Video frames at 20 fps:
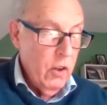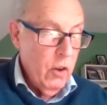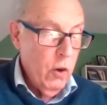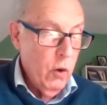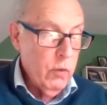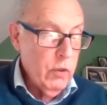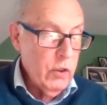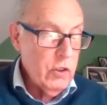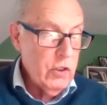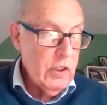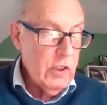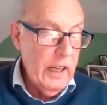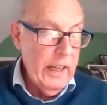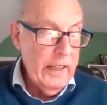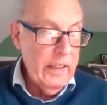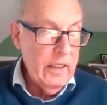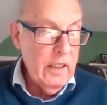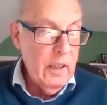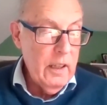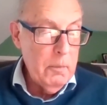
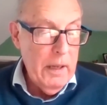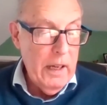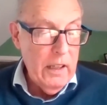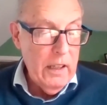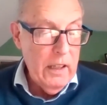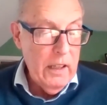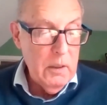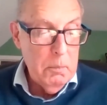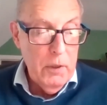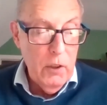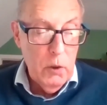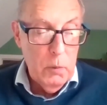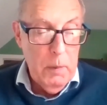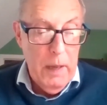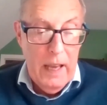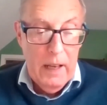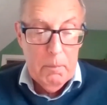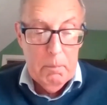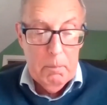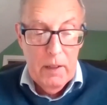oversight about the Build
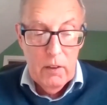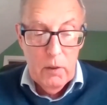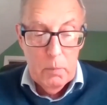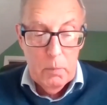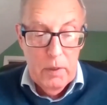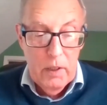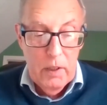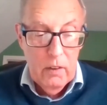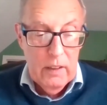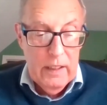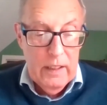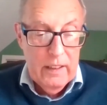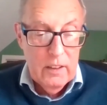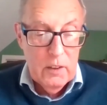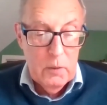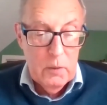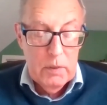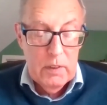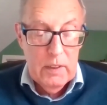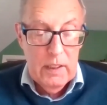Back Better bill and
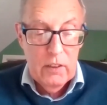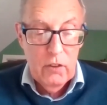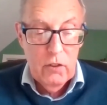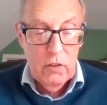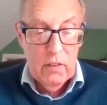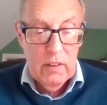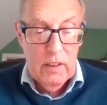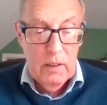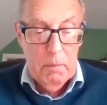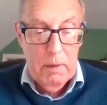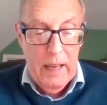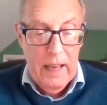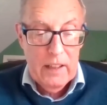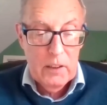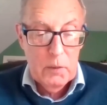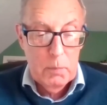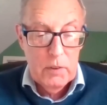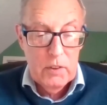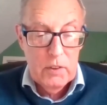its potential impacts,